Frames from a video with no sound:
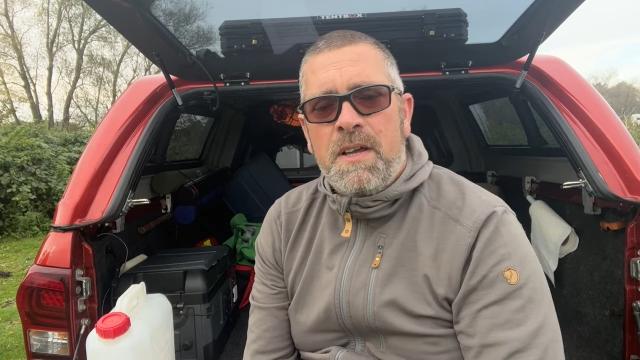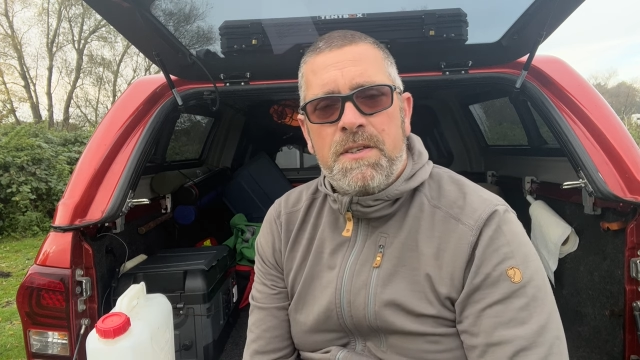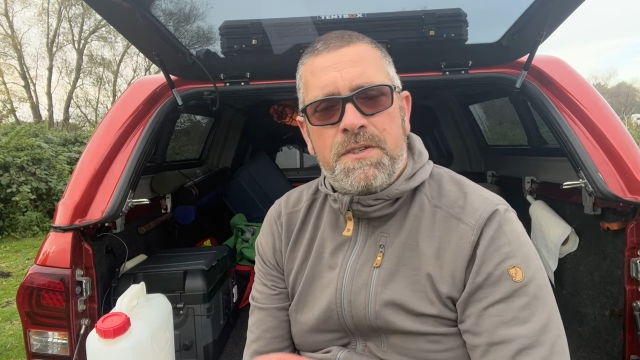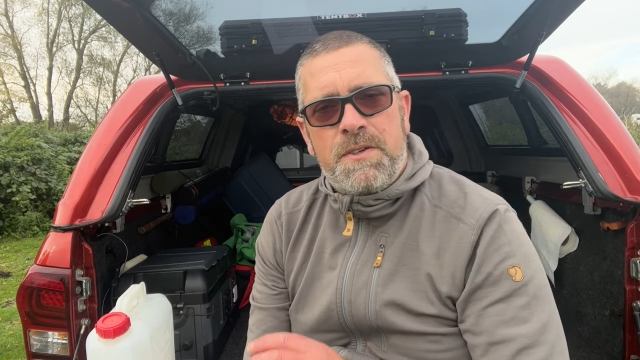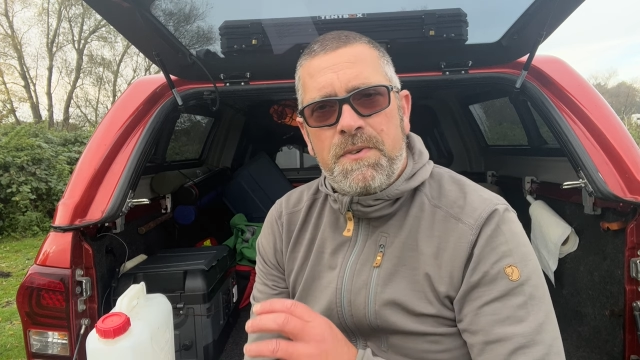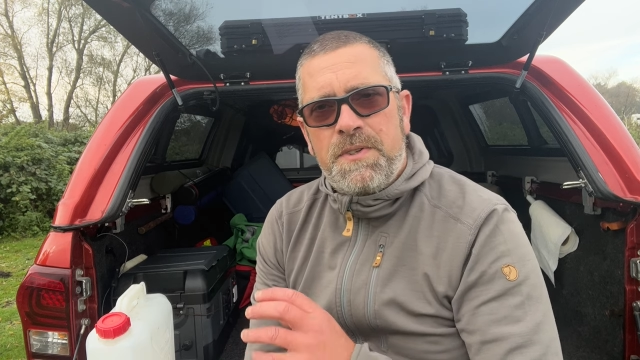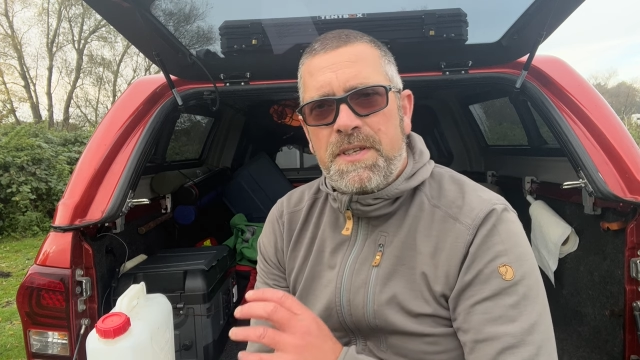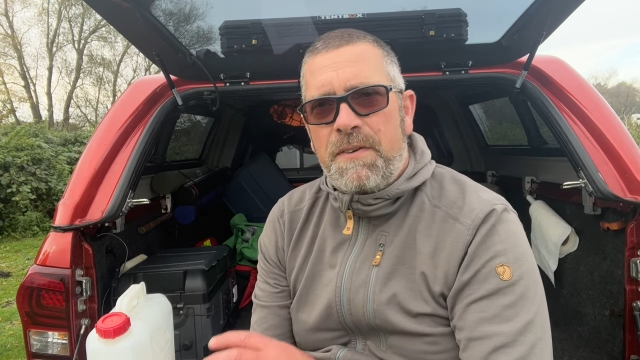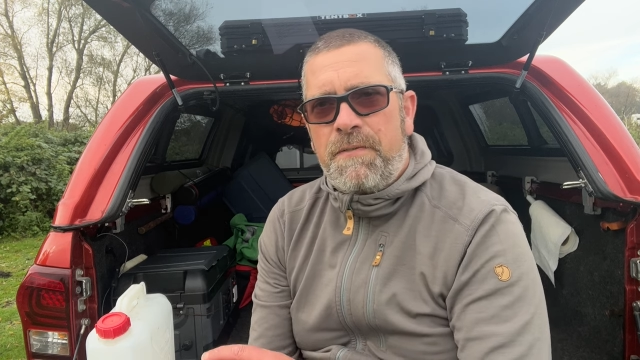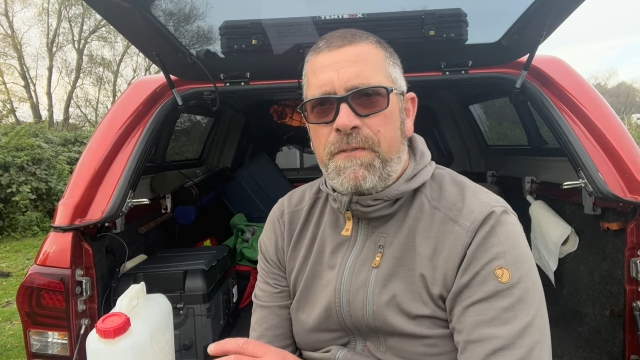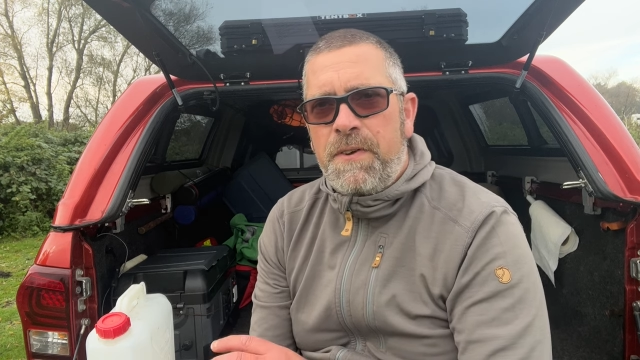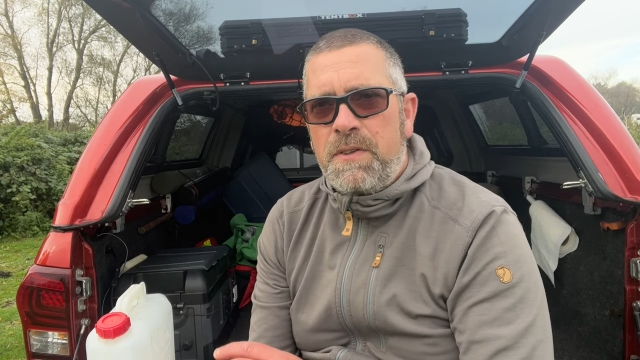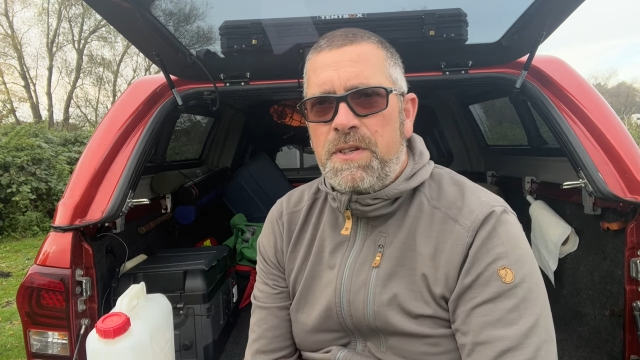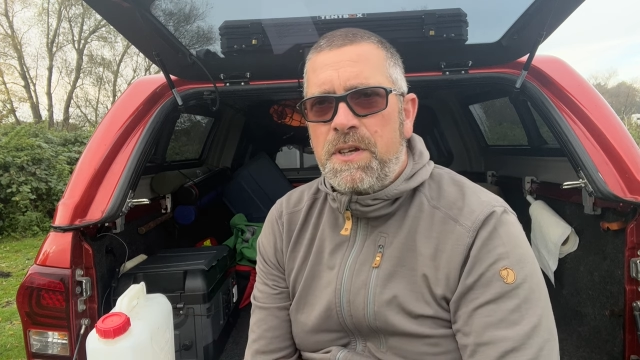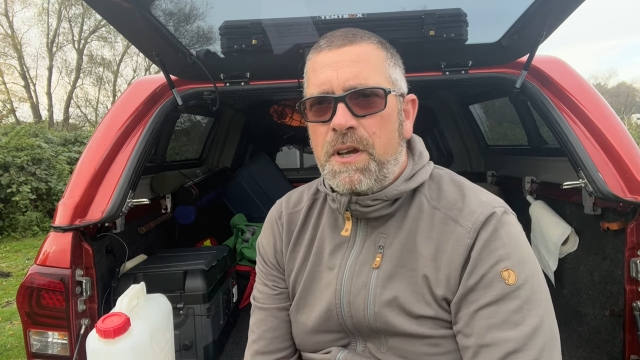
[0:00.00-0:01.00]
As soon as that
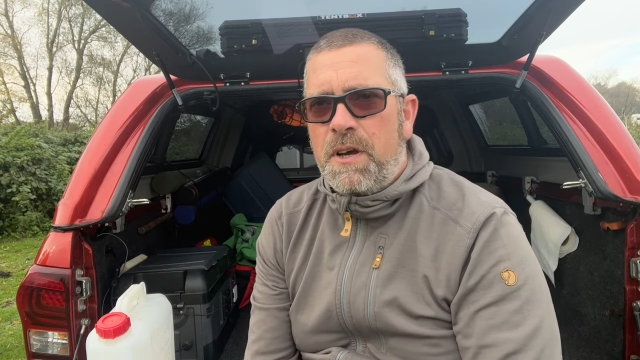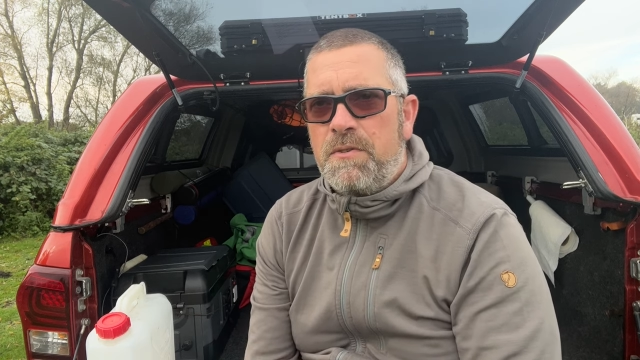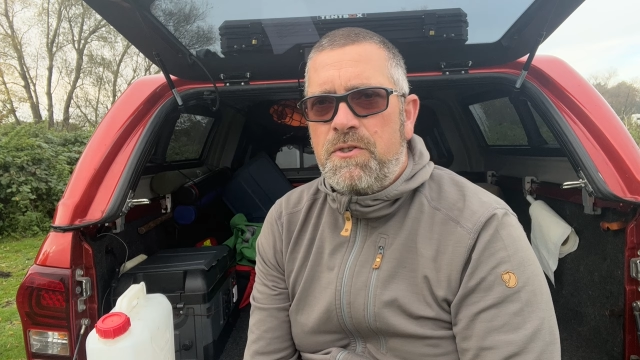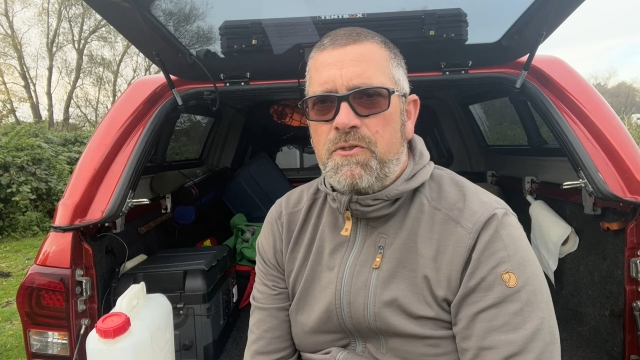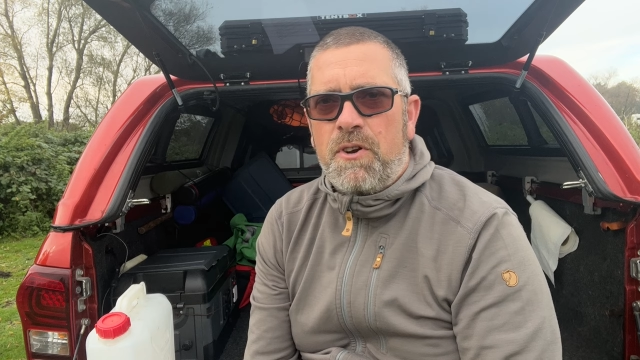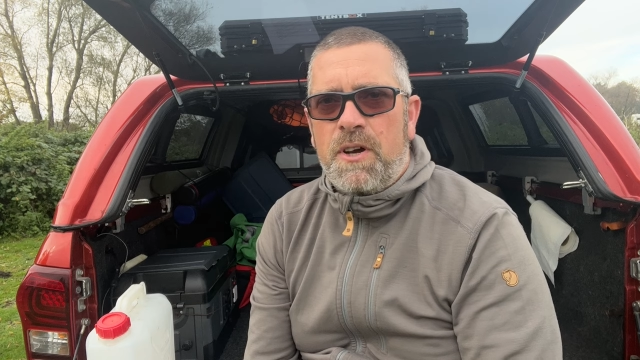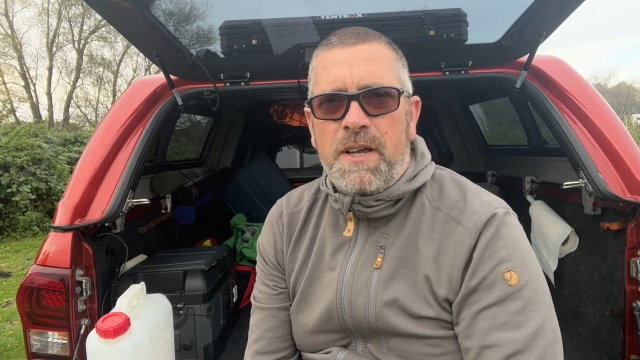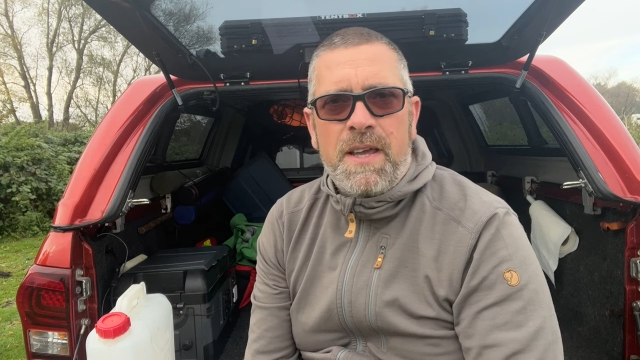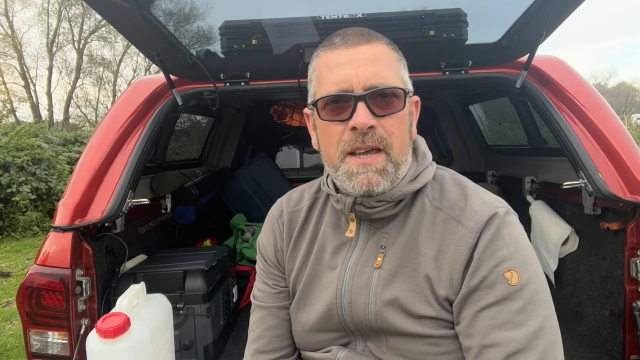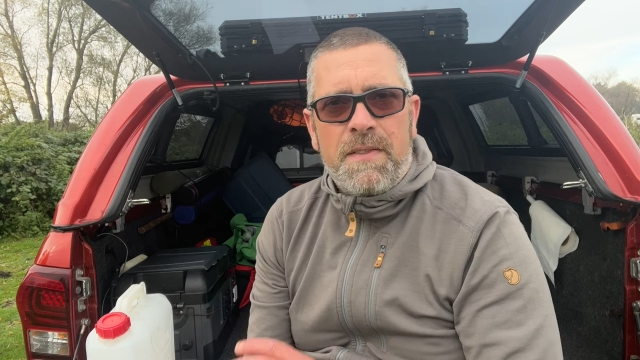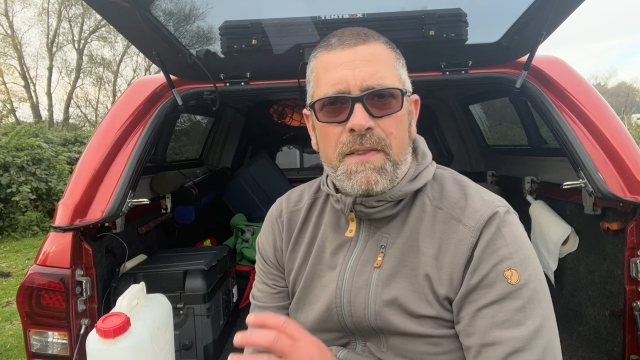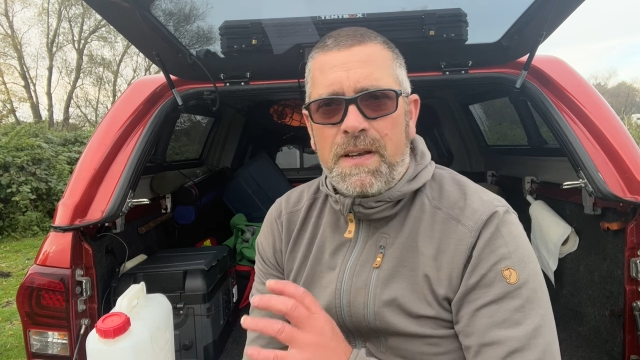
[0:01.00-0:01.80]
filter goes dry,